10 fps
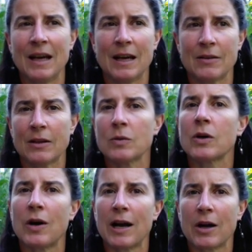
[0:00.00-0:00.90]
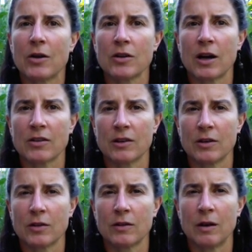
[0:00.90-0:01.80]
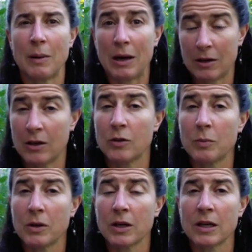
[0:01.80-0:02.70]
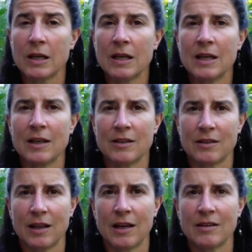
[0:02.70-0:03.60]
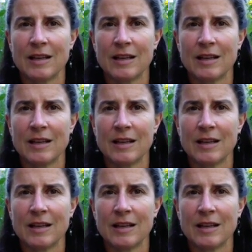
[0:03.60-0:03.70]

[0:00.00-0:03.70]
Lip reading: And that's what Krakauer talks about in his book, is that